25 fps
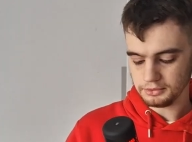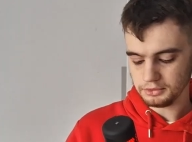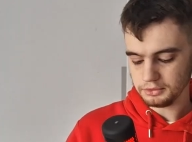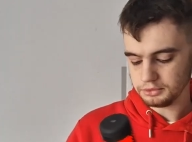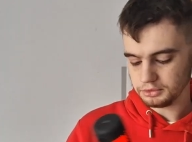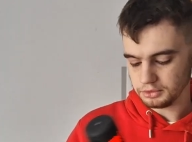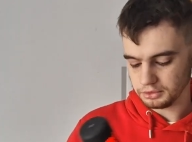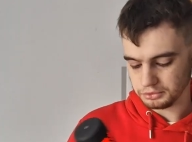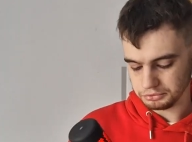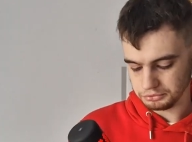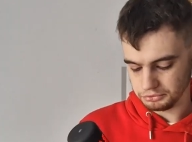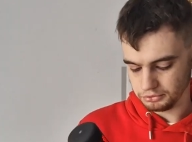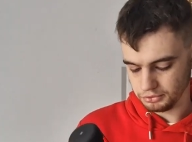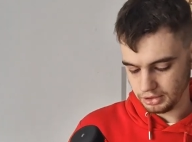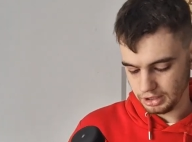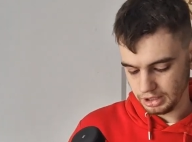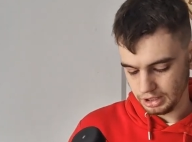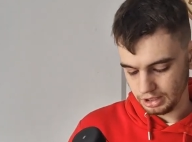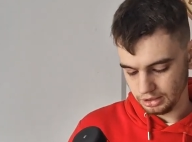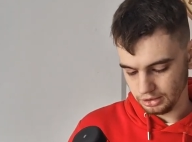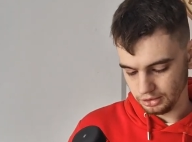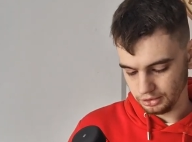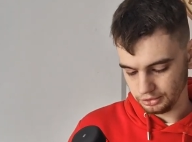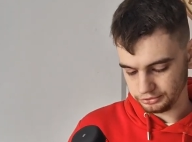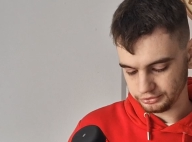I've only just
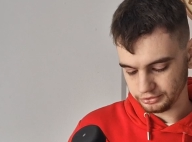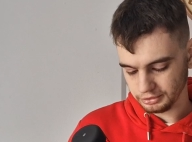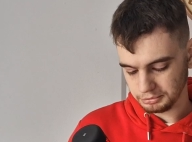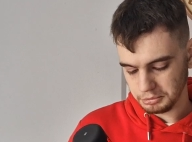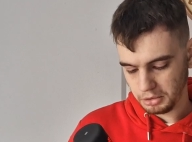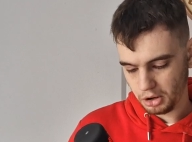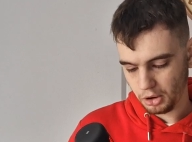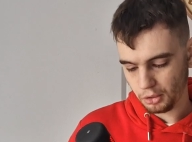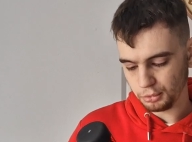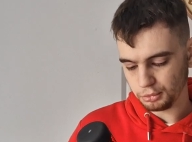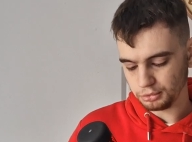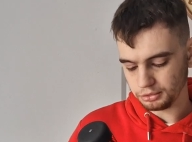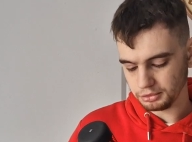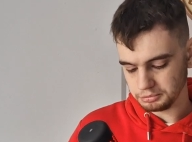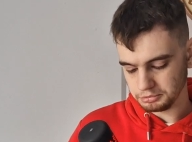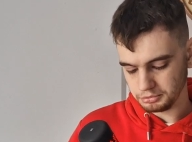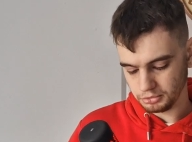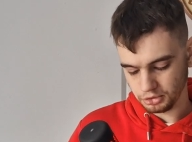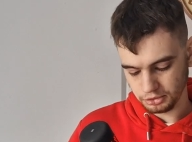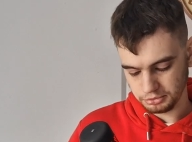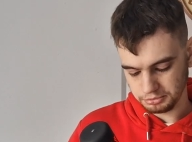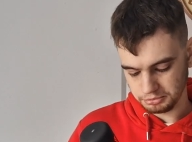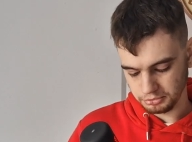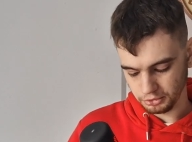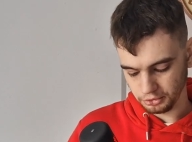realised I'm holding
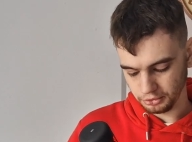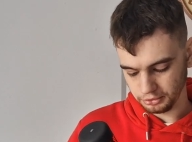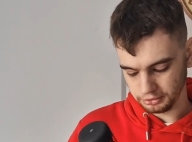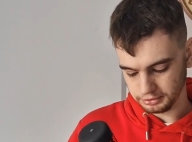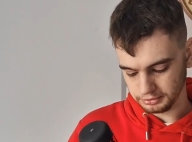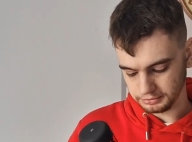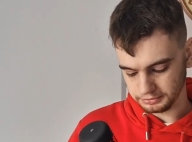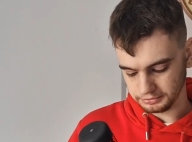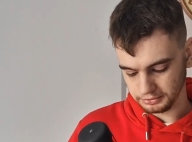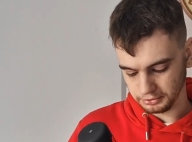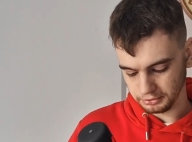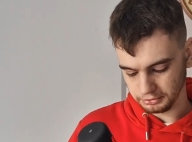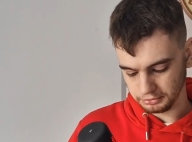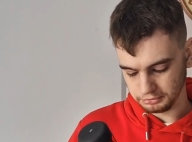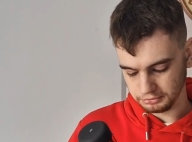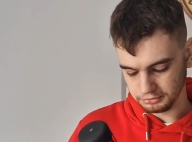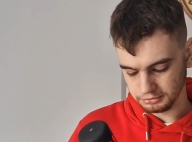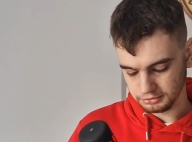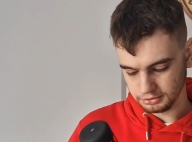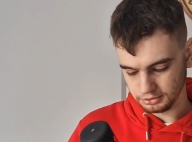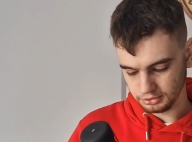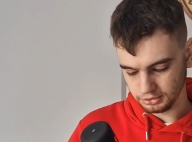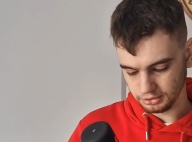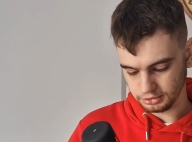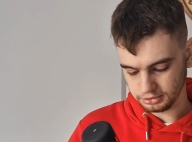my microphone
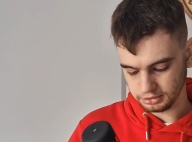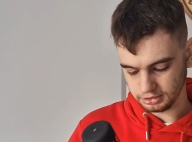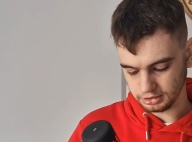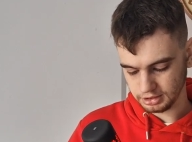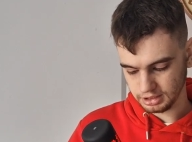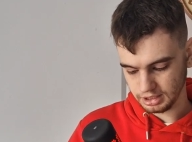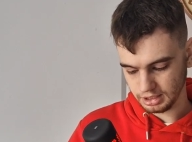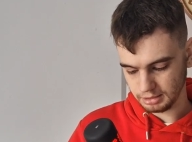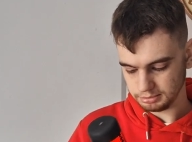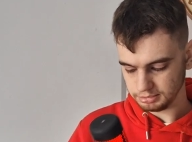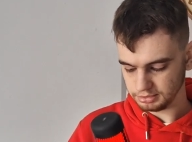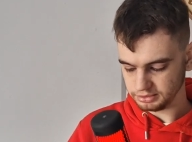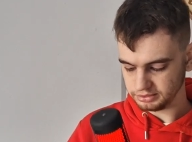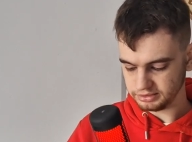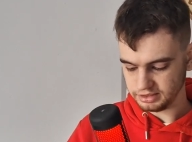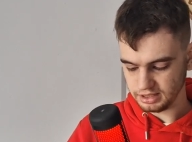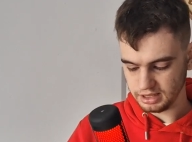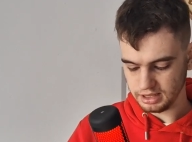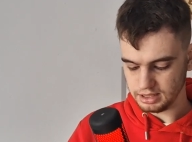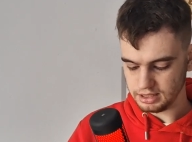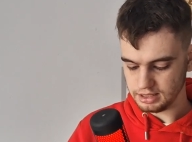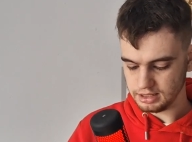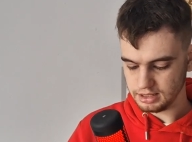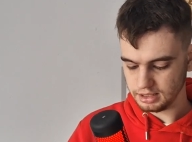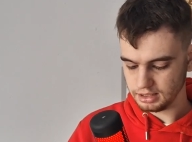like a cup of
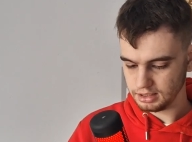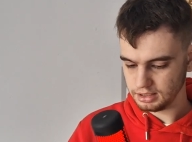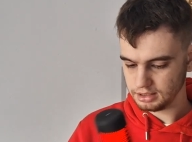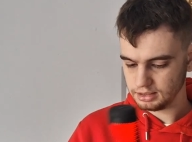tea.